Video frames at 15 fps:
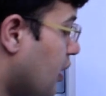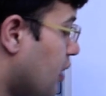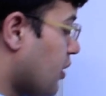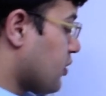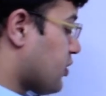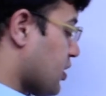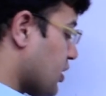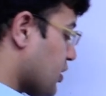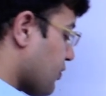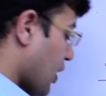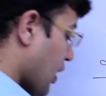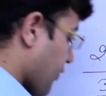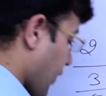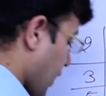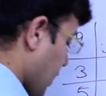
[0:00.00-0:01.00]
Now since we
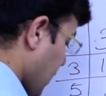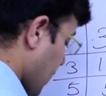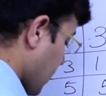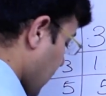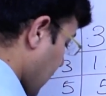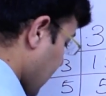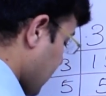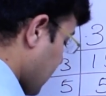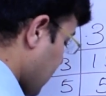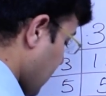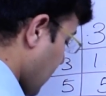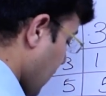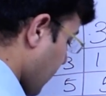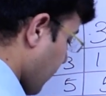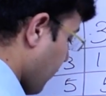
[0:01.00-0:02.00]
are finding the
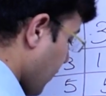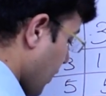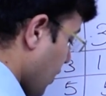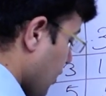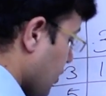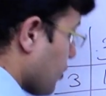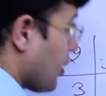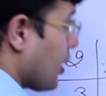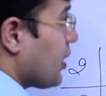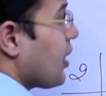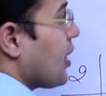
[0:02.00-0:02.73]
HCF, so in